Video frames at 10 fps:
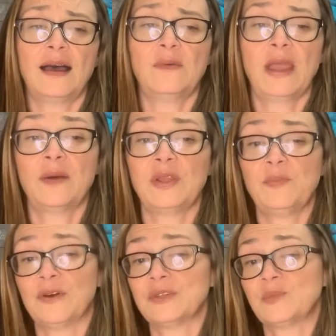how many
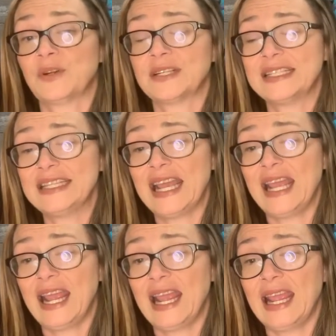posts per
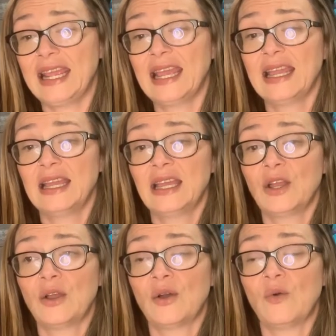day,
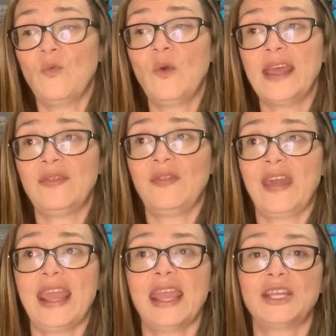when
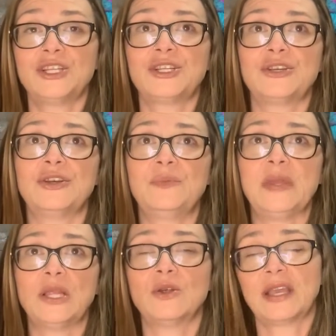they should
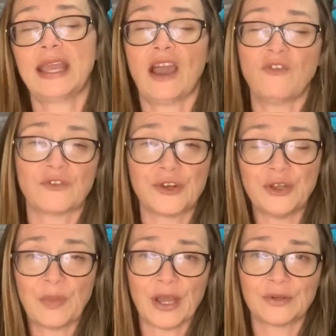be looking out for new
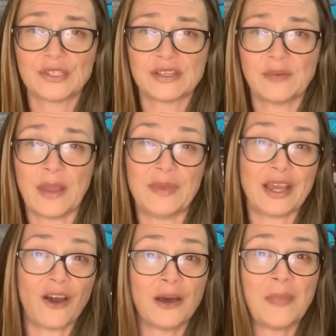posts to maybe
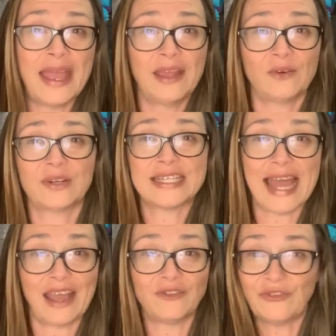comment or
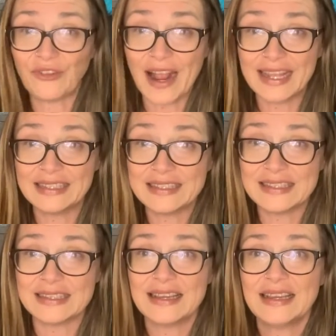tag
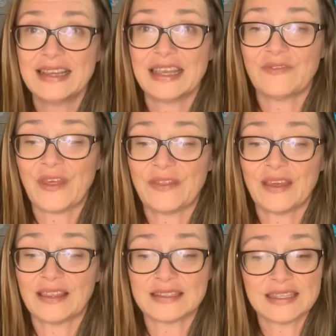friends if they
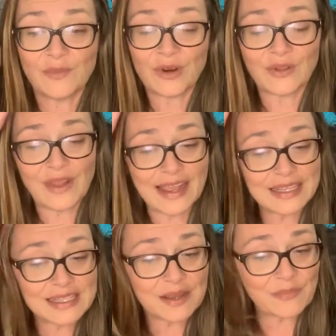think that someone will like
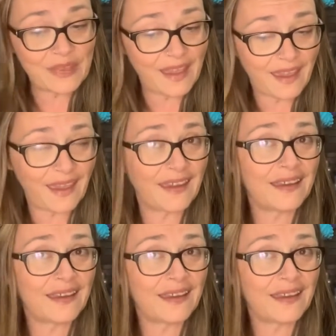something.